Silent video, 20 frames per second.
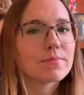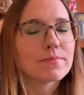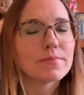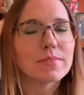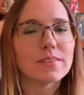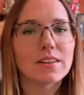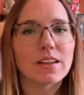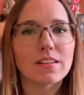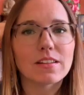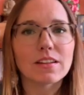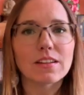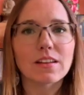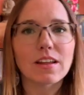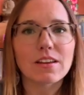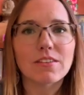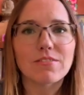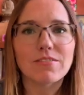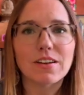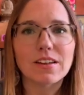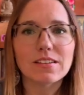Nothing like
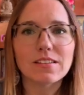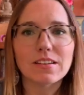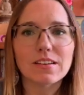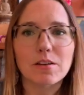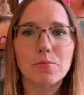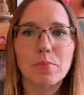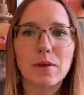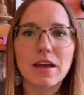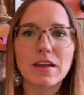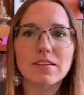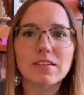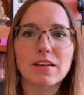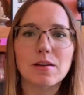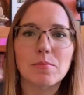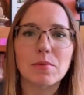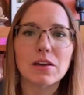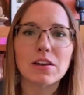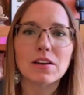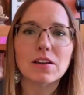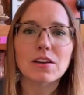facing a
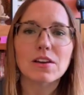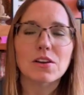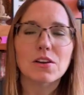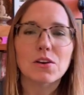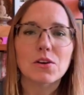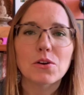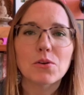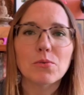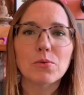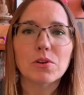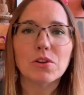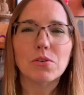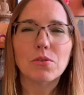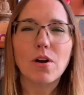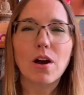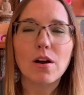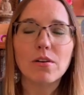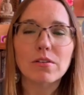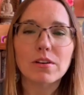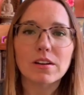pandemic when you
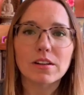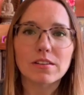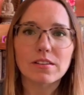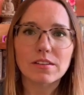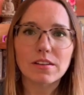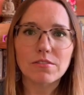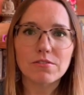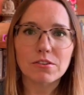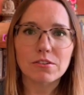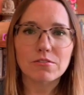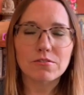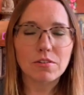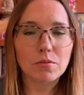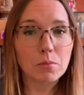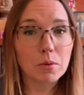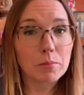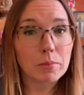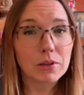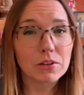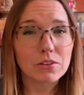already suffer from a
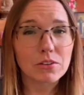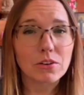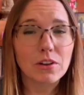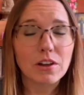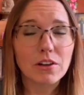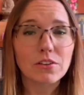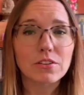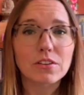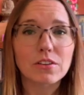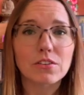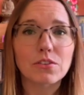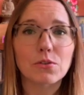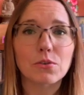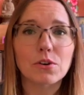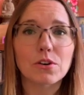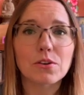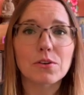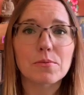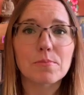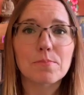mental health
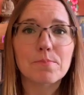disorder.